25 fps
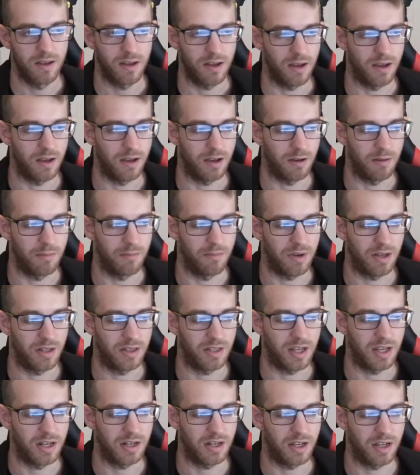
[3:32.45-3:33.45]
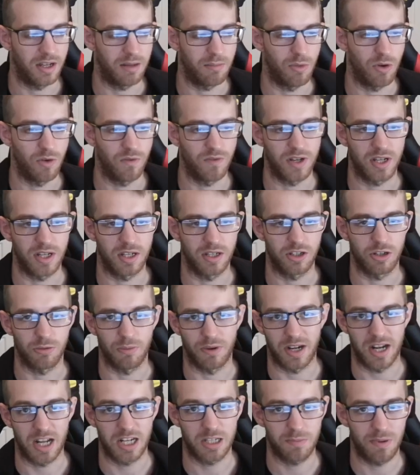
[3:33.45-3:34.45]
And then I moved into
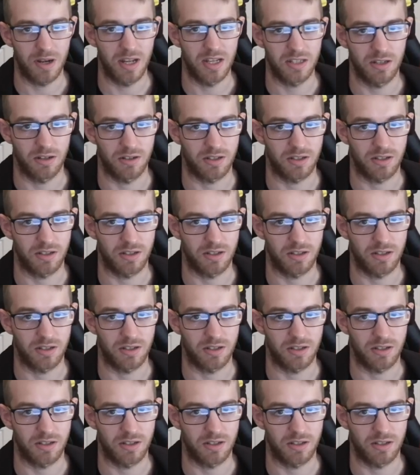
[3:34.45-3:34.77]
my dad's place.